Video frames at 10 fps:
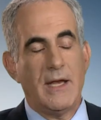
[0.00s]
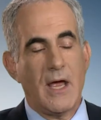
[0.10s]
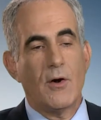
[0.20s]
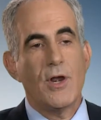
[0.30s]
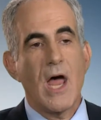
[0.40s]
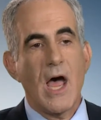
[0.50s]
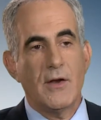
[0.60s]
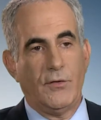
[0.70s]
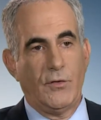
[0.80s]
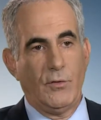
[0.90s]
and are
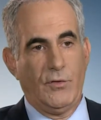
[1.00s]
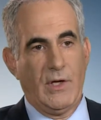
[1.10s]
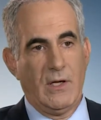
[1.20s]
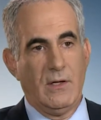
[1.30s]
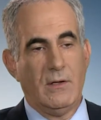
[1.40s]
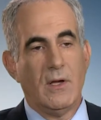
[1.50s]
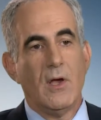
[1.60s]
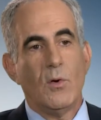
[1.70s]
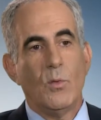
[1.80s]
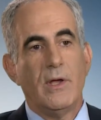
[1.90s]
not associated
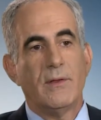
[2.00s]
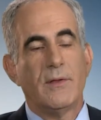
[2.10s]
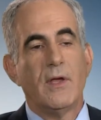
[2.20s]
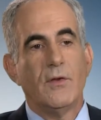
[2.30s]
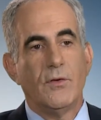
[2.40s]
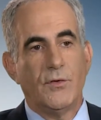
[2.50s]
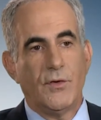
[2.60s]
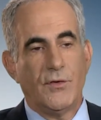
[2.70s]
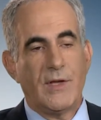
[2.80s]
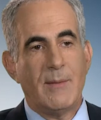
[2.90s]
with
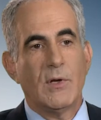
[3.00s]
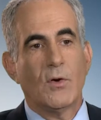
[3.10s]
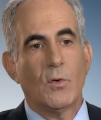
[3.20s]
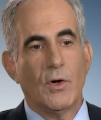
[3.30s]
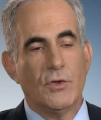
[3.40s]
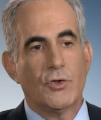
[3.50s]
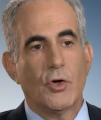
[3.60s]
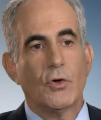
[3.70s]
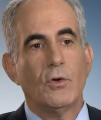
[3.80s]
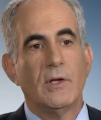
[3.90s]
systemic or
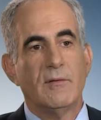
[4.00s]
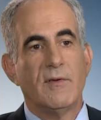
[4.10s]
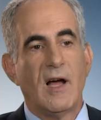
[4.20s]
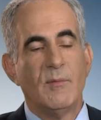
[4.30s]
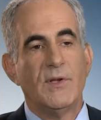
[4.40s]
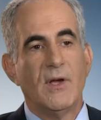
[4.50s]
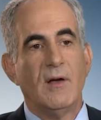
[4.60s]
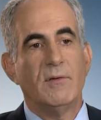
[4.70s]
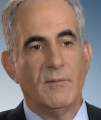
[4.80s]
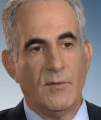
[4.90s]
internal involvement
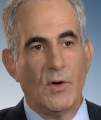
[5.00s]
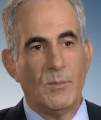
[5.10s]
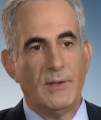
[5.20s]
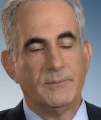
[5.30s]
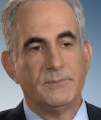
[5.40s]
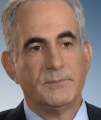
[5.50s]
of lymphoma.